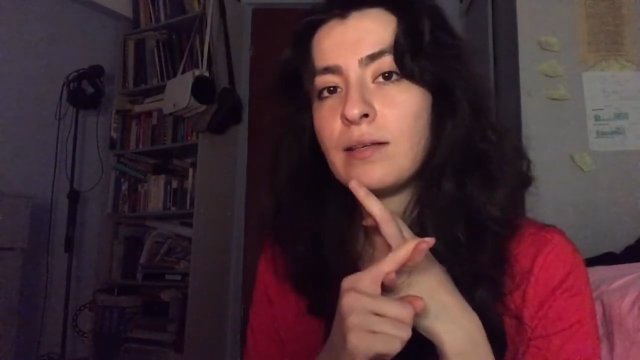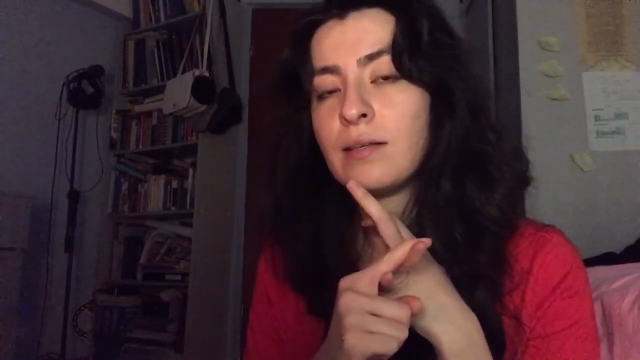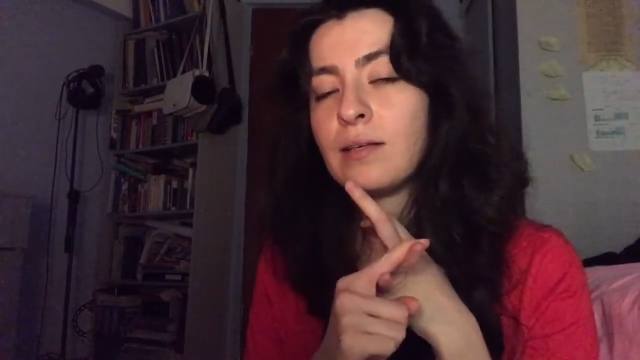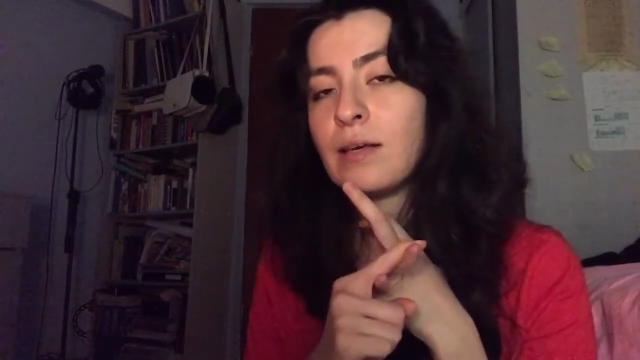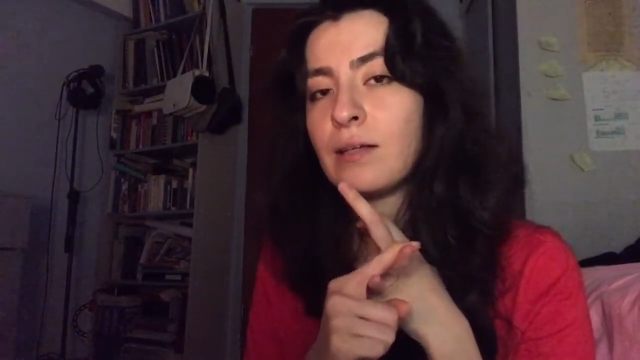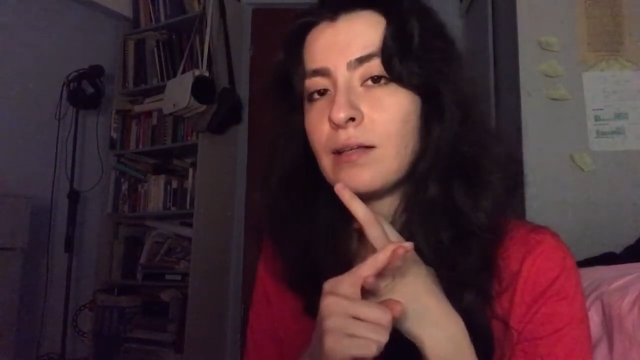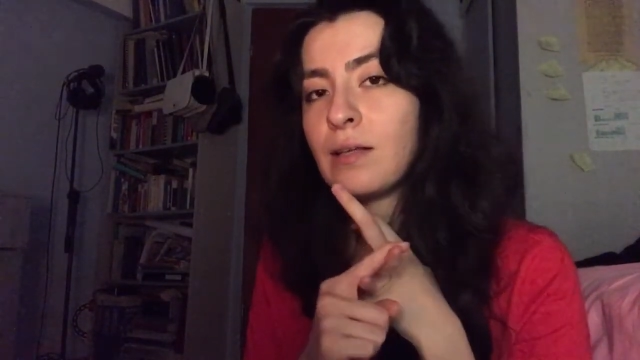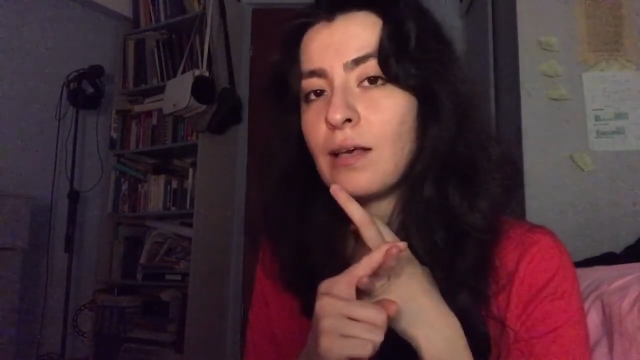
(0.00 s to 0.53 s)

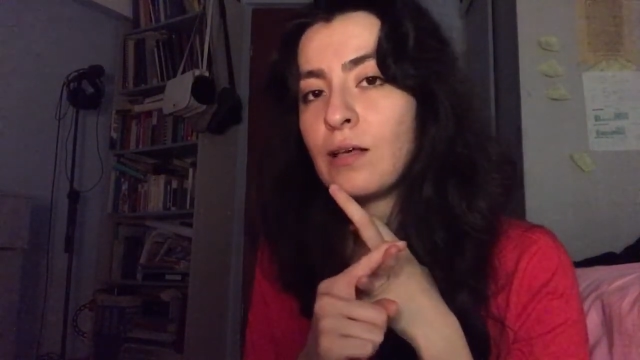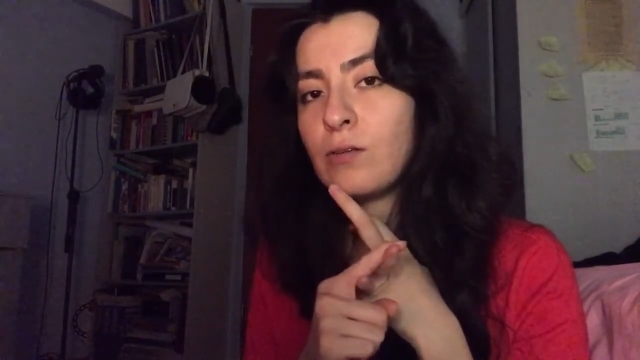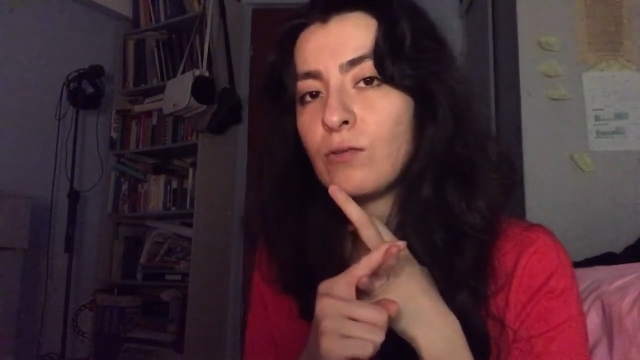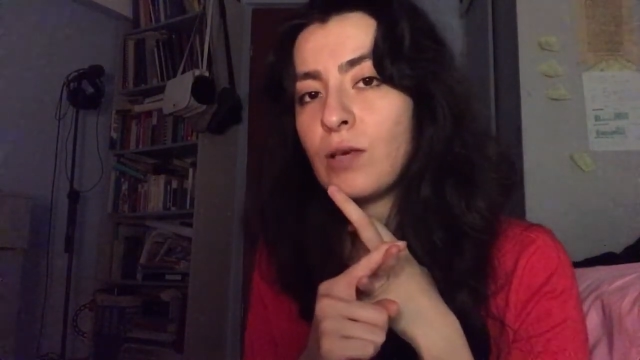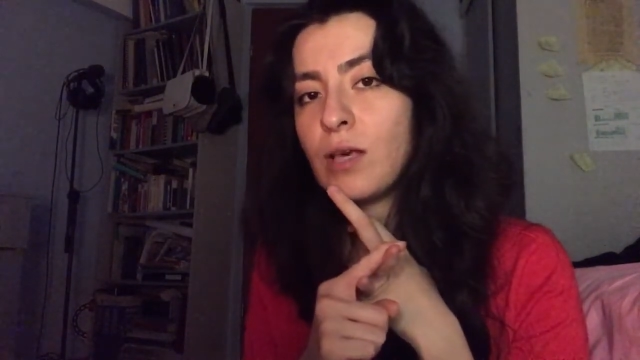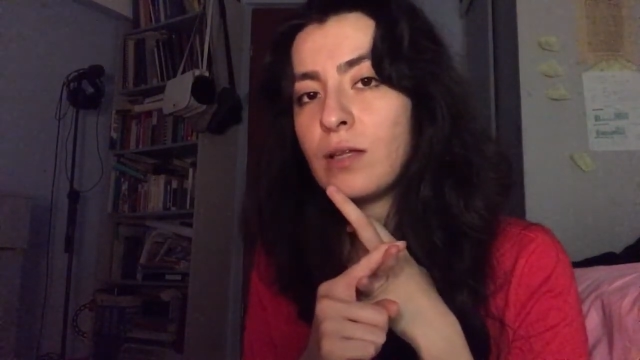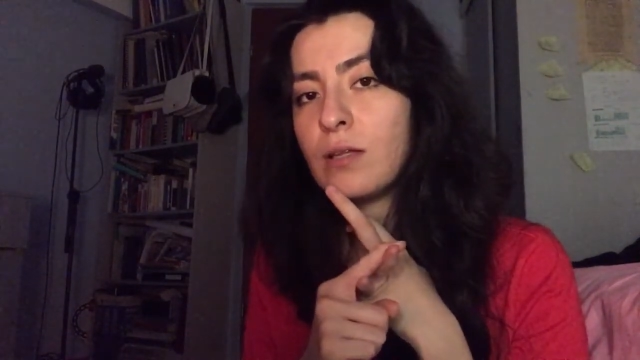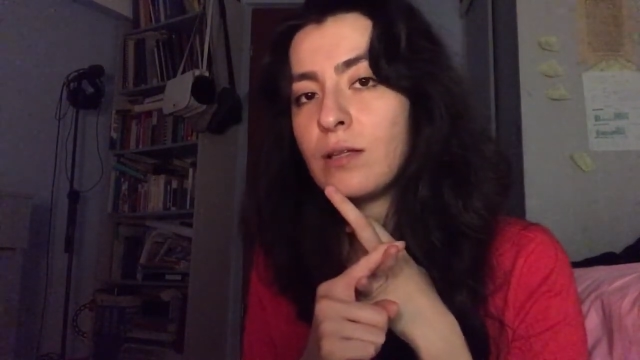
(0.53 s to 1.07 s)
get
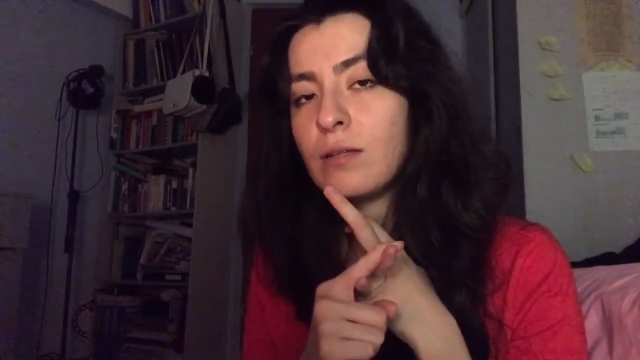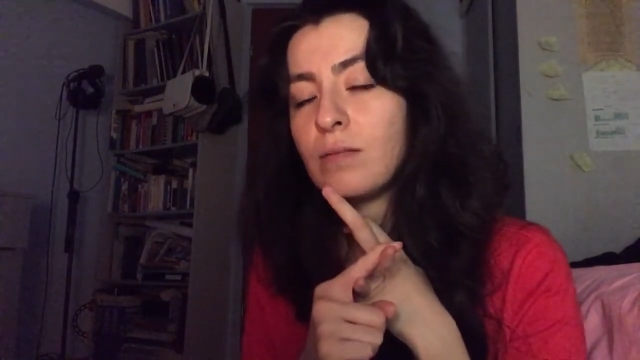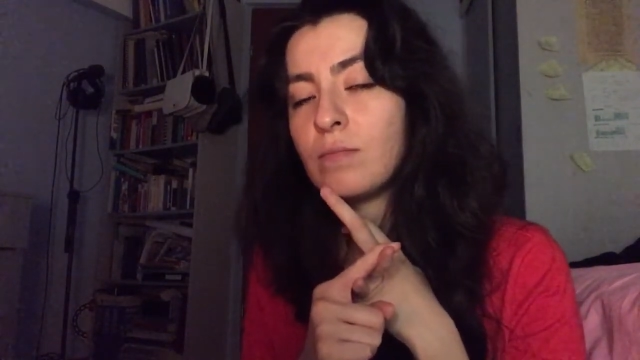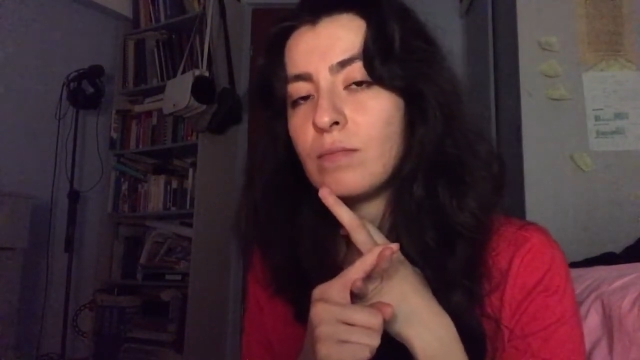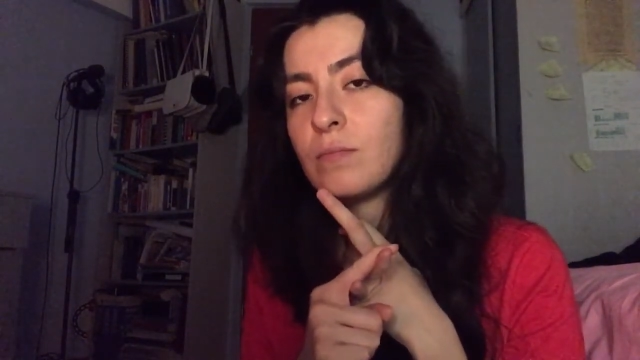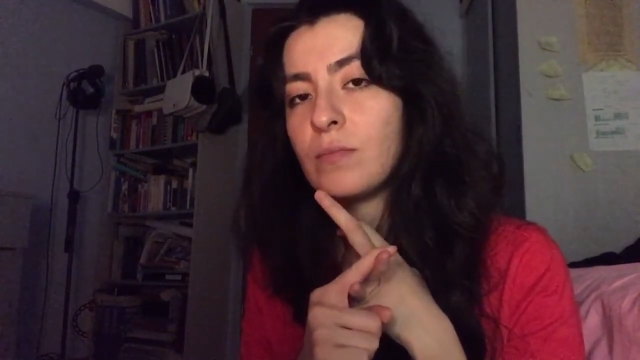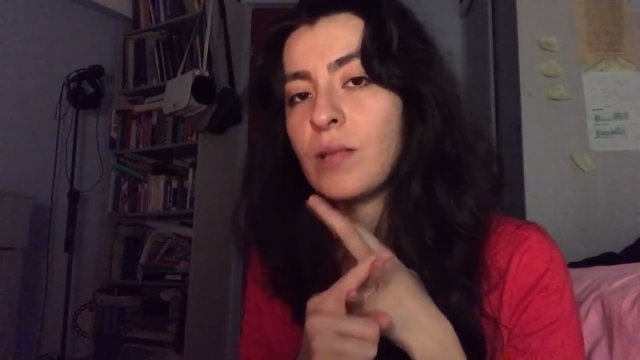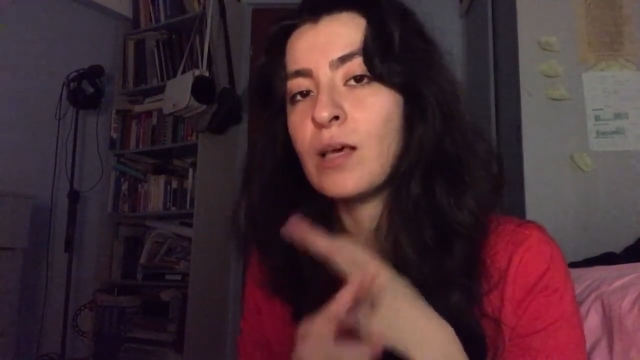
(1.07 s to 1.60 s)
educated.
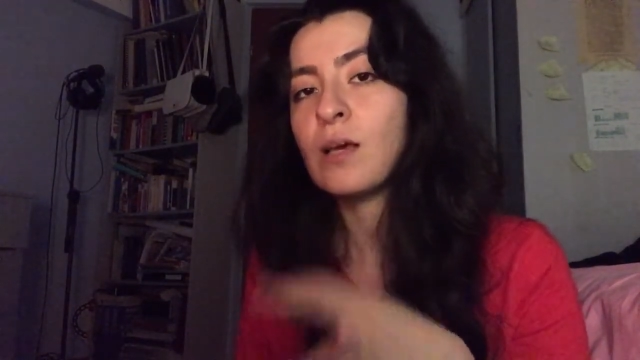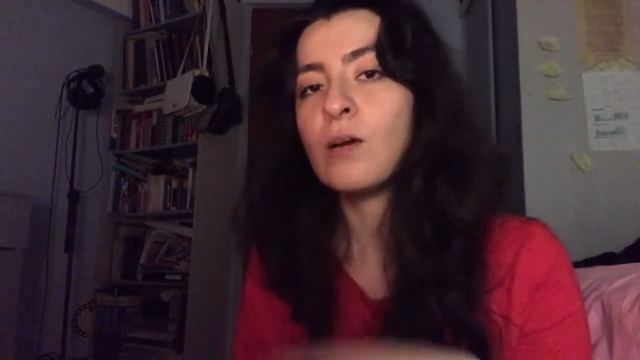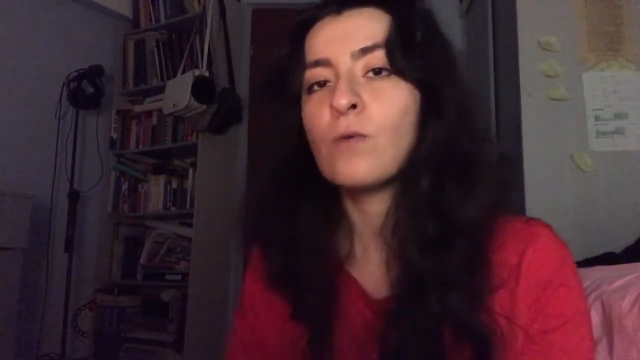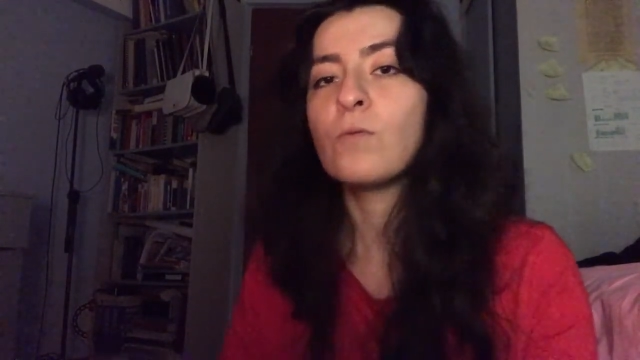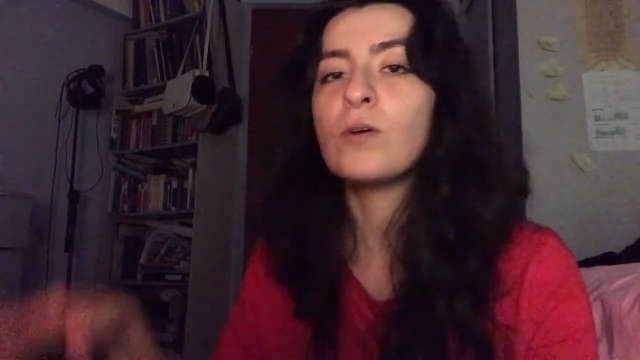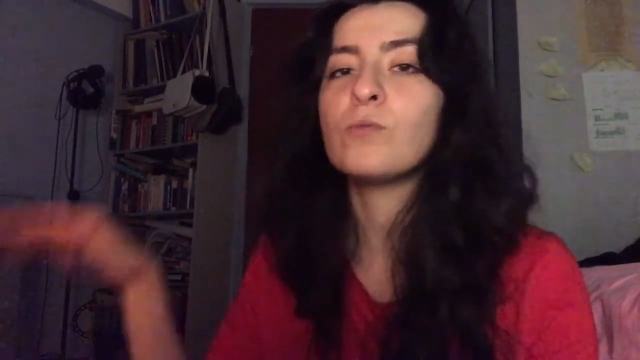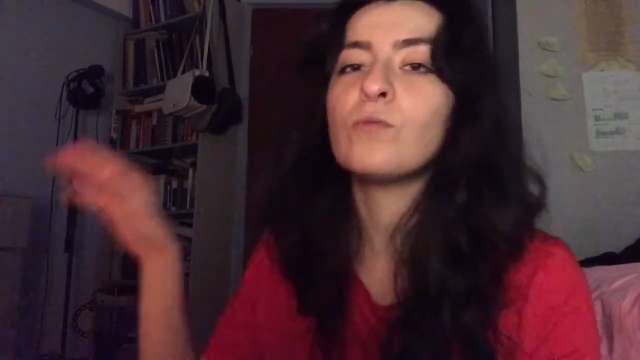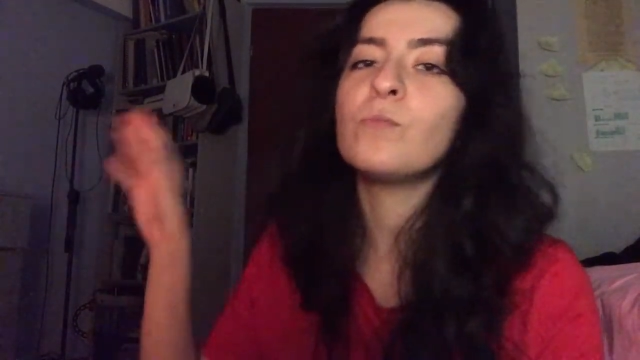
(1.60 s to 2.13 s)

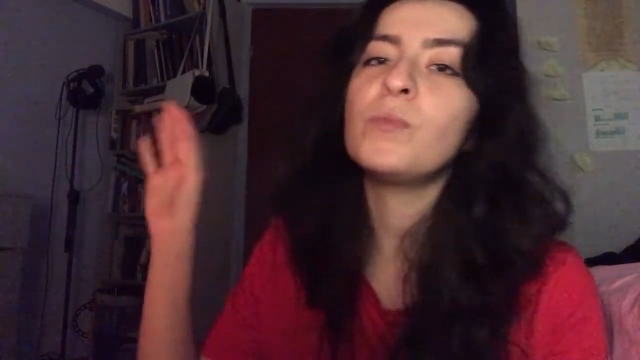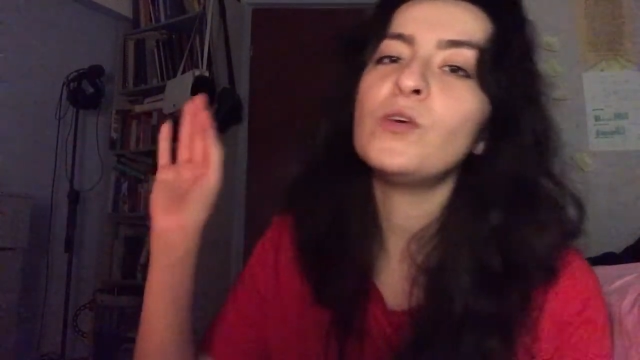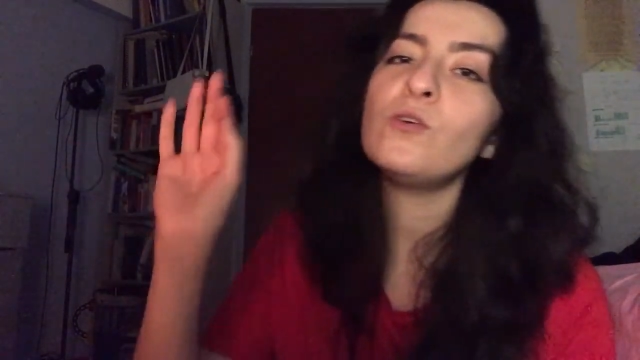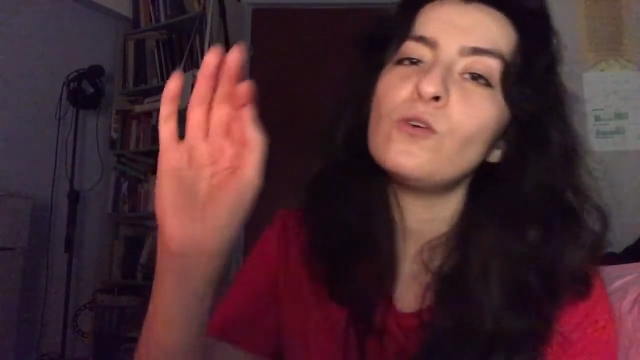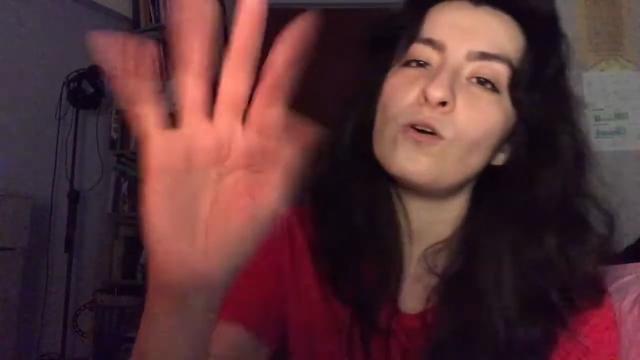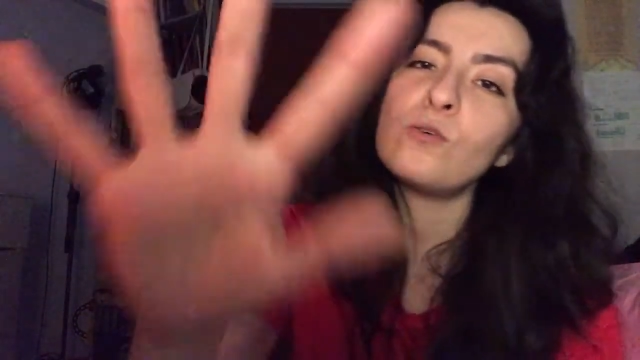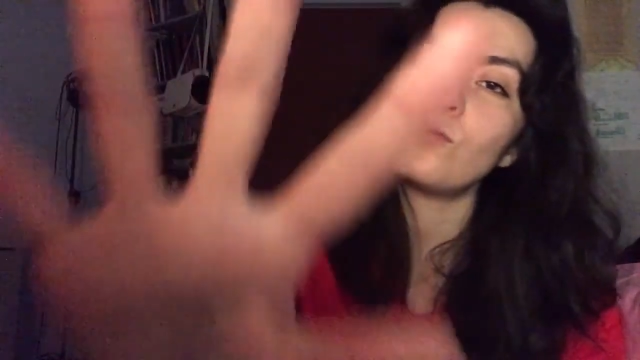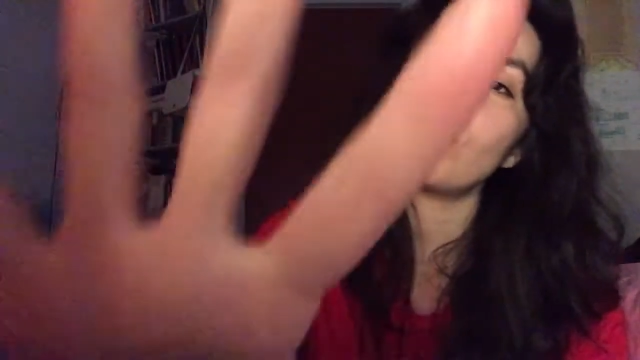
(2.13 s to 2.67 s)
What would be
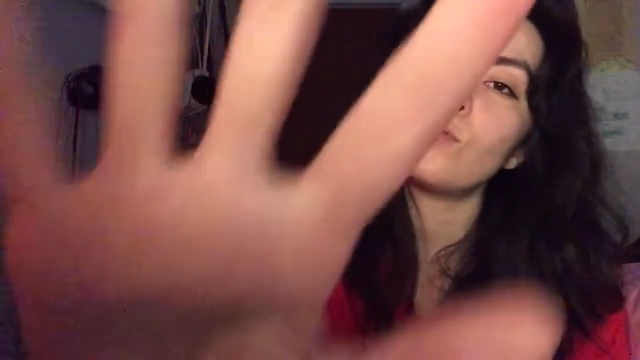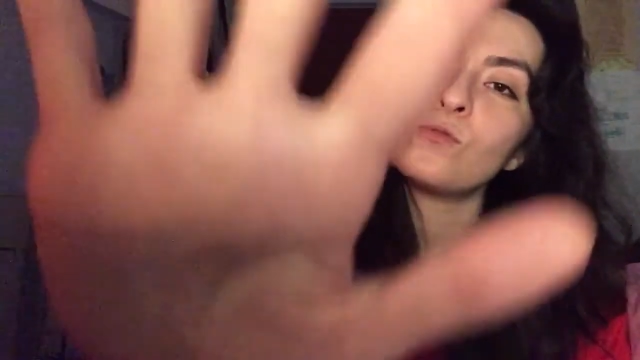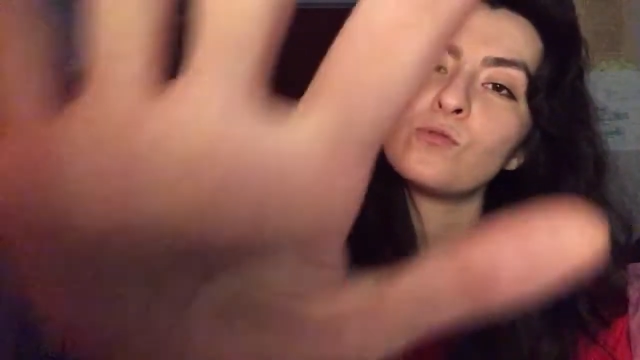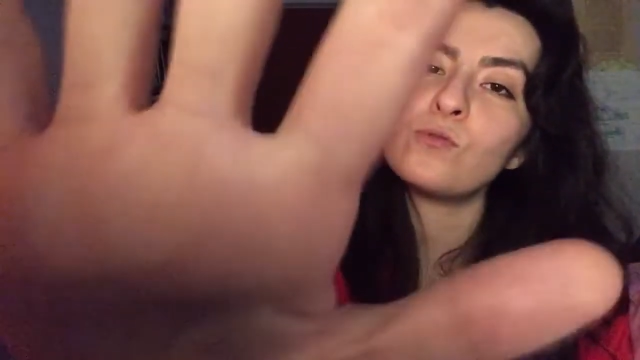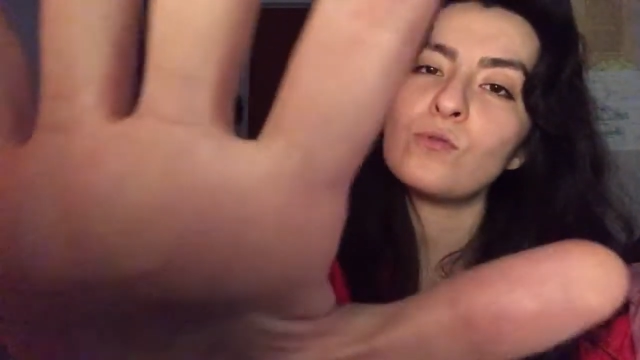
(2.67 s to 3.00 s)
your rules,